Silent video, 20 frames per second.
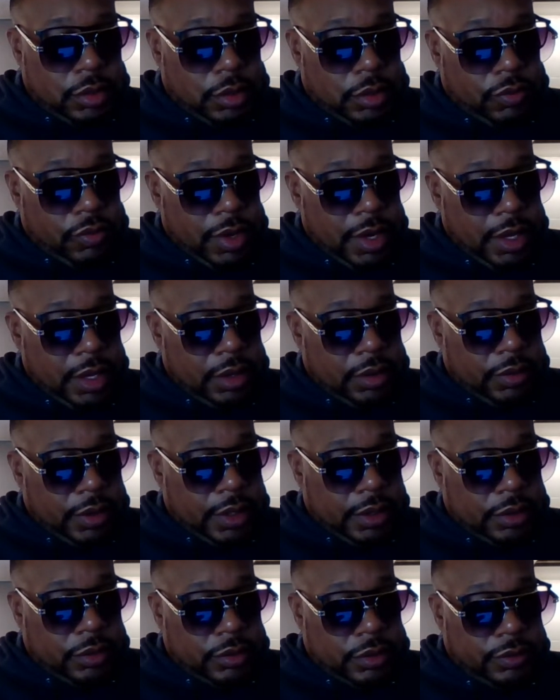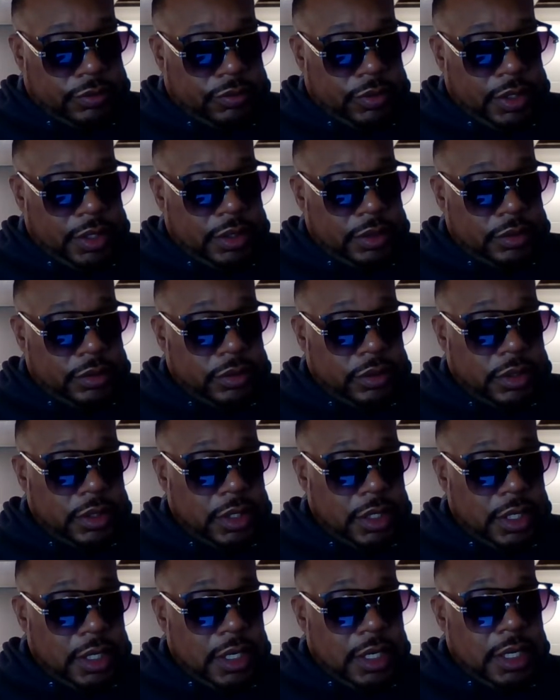around and do some videos.
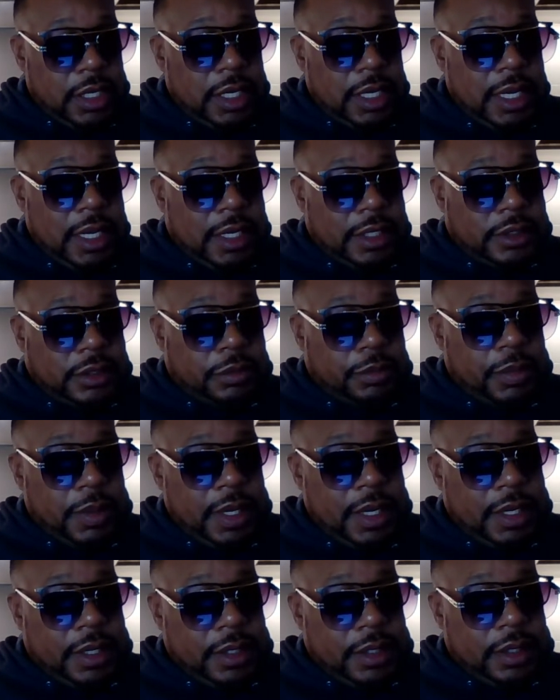He can speak